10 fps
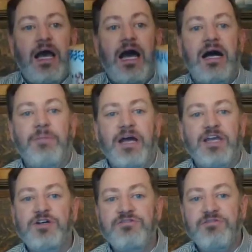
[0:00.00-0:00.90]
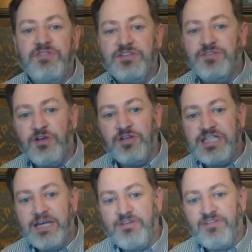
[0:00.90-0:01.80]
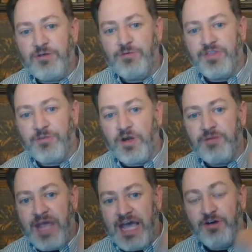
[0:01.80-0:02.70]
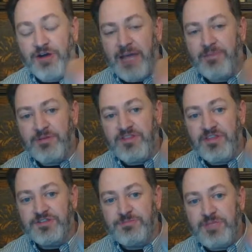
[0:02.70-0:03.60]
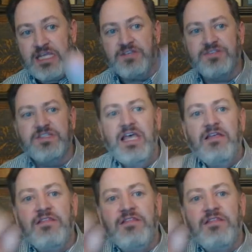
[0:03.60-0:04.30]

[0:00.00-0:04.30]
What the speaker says: The only time I found the one pattern happened to be this piece.